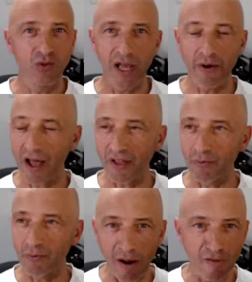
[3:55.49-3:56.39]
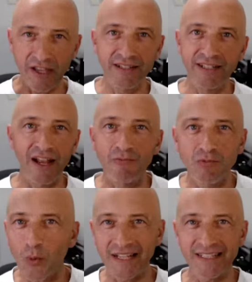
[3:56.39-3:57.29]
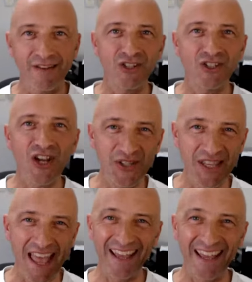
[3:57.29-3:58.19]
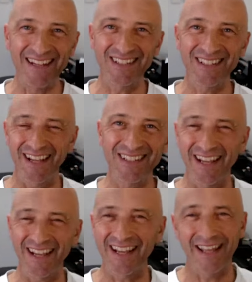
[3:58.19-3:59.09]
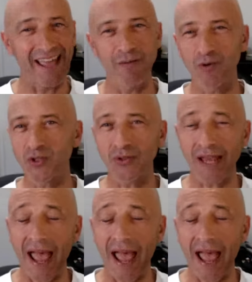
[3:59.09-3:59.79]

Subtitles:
where I think we both did 27 shows there each, and Amos was